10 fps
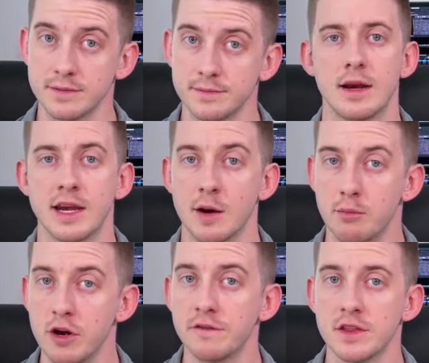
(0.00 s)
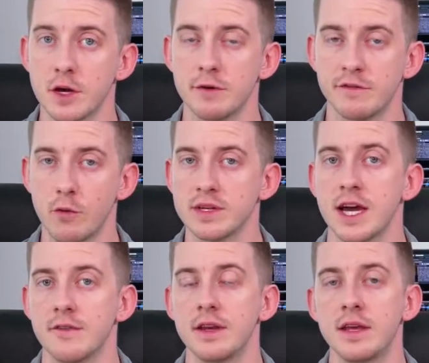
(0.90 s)
Now, briefly though, before we
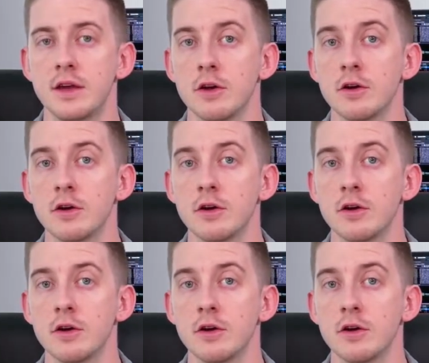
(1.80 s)
dive in here,